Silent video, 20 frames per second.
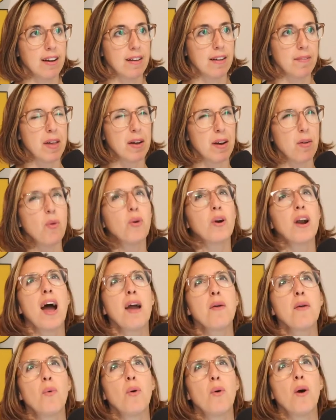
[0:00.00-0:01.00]
or
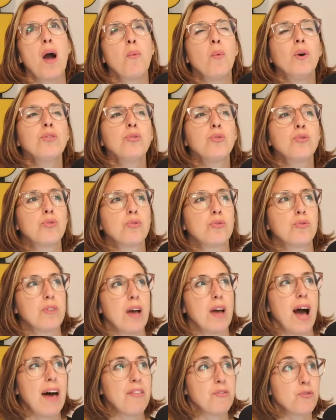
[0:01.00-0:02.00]
I want to
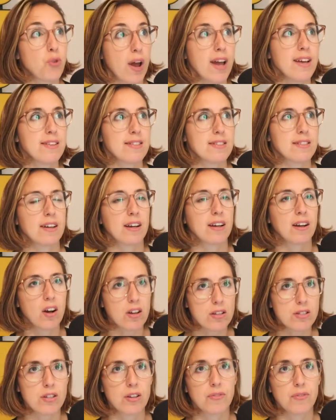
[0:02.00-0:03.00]
address the
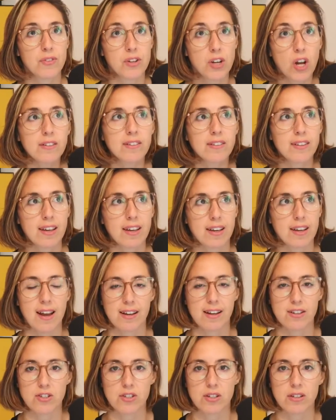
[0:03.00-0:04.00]
cost of not taking
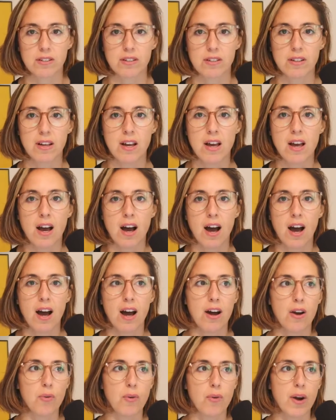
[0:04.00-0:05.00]
action,
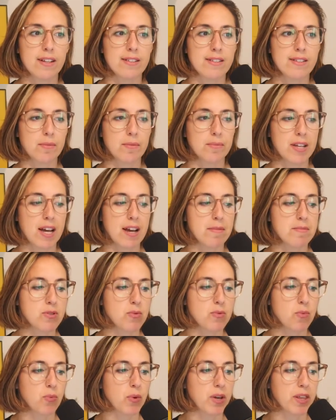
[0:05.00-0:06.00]
right? Sometimes
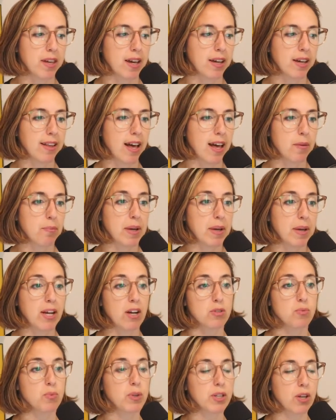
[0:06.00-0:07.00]
we think that because
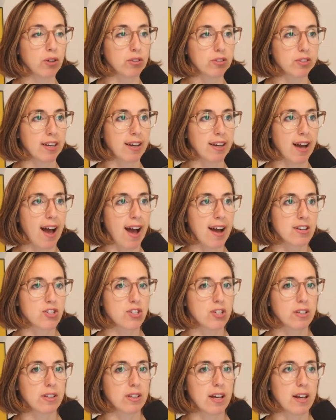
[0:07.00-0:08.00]
we don't take
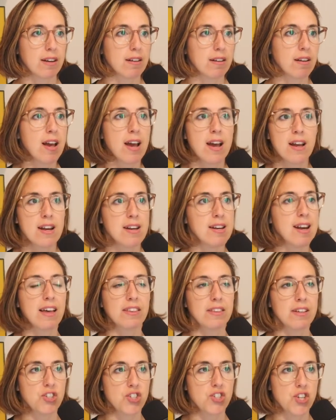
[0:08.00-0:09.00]
action, then
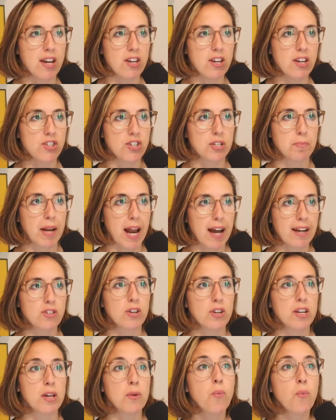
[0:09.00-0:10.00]
nothing changes, but
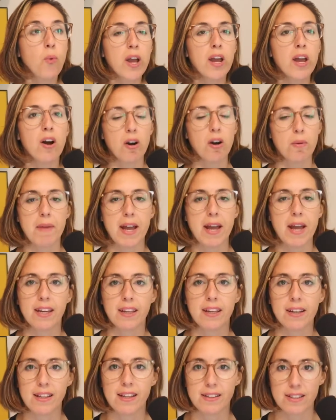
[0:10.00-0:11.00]
actually we are making
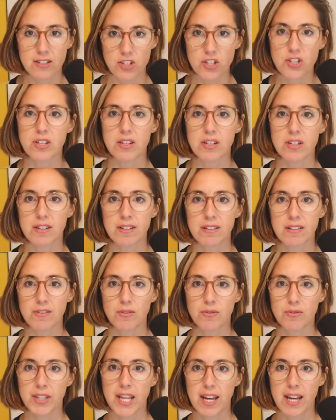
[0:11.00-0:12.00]
a decision
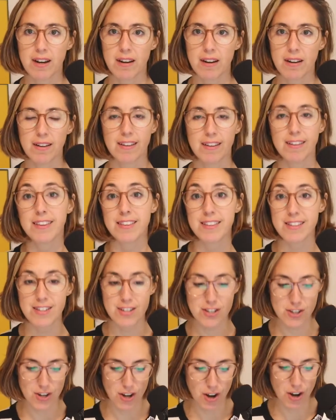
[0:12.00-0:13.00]
there, the
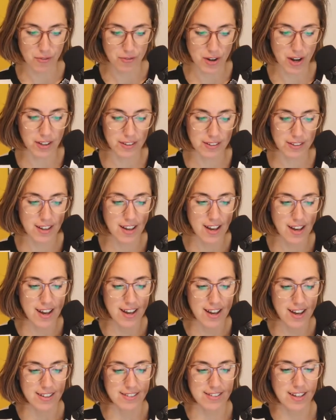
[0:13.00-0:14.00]
decision of not
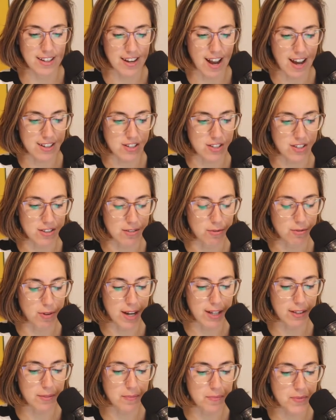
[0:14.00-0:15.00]
taking action, right?
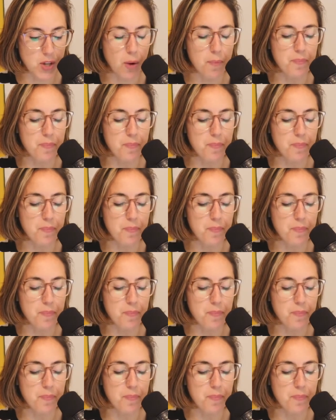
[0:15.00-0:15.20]
So